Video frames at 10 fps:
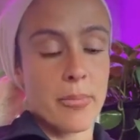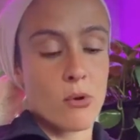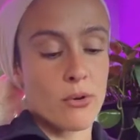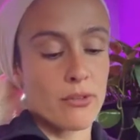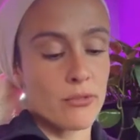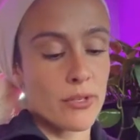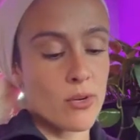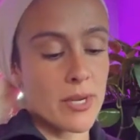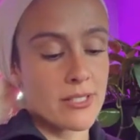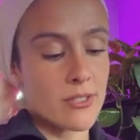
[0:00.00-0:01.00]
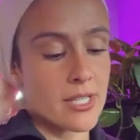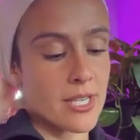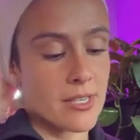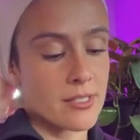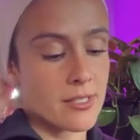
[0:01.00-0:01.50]
Or feel free to wait till the
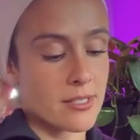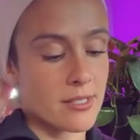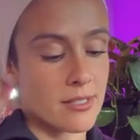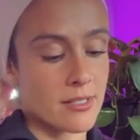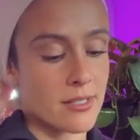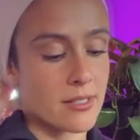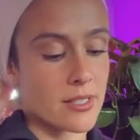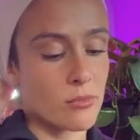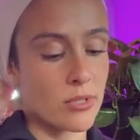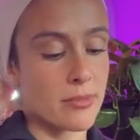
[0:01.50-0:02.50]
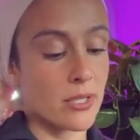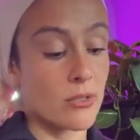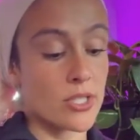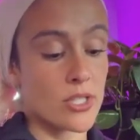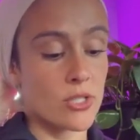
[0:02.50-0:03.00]
end and this will be
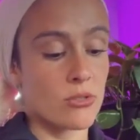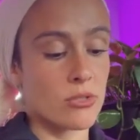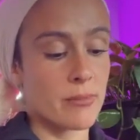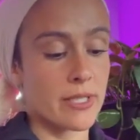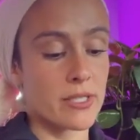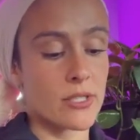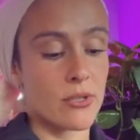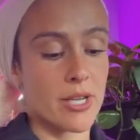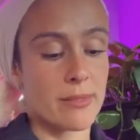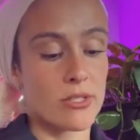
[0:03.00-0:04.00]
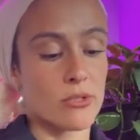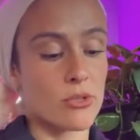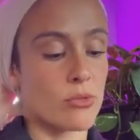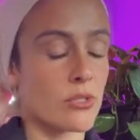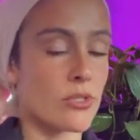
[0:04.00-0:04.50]
loaded to YouTube and Instagram as
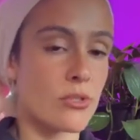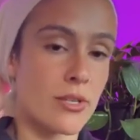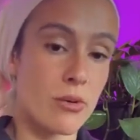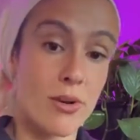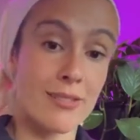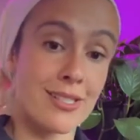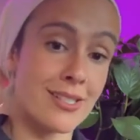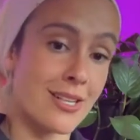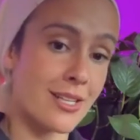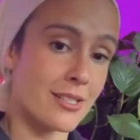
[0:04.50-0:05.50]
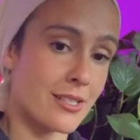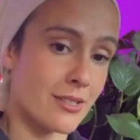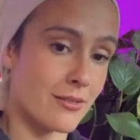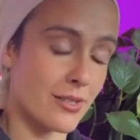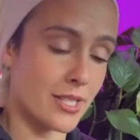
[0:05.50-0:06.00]
usual so that whoever's not
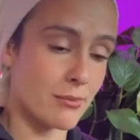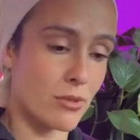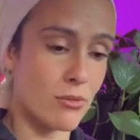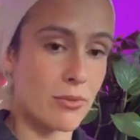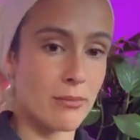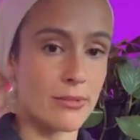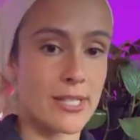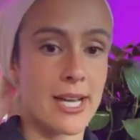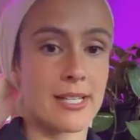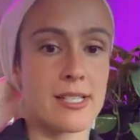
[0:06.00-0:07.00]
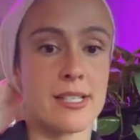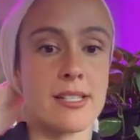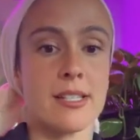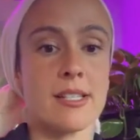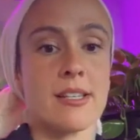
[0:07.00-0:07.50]
on Facebook will be able to access
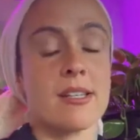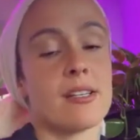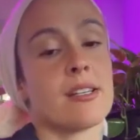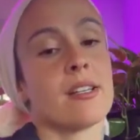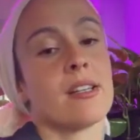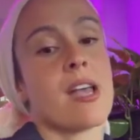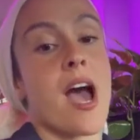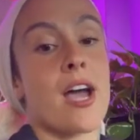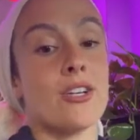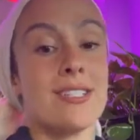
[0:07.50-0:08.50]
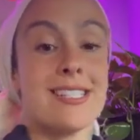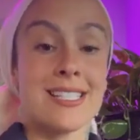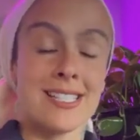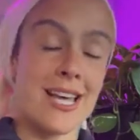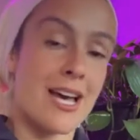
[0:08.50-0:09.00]
it. Ireland's
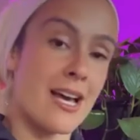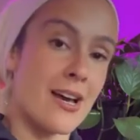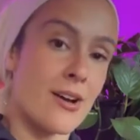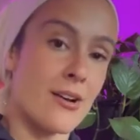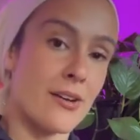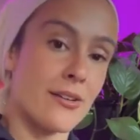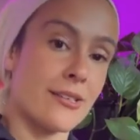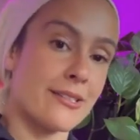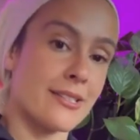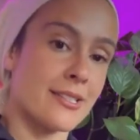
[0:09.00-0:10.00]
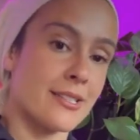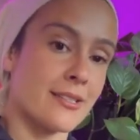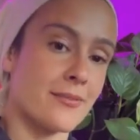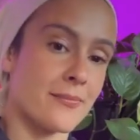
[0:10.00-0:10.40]
in the house.